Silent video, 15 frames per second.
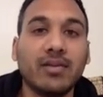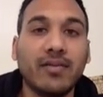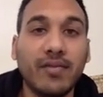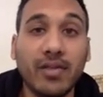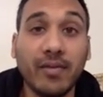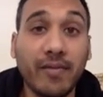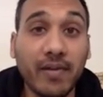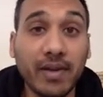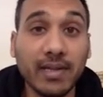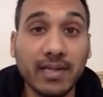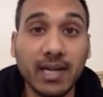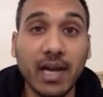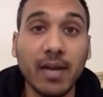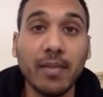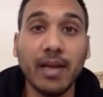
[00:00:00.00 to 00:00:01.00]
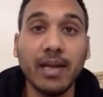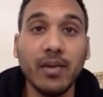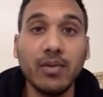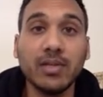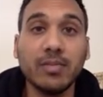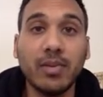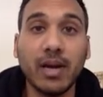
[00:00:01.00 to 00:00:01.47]
for the first time and it
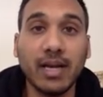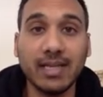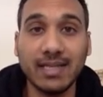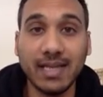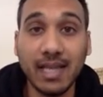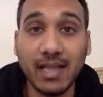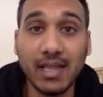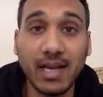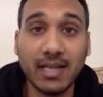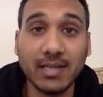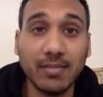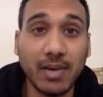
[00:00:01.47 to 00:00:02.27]
was priced 10,000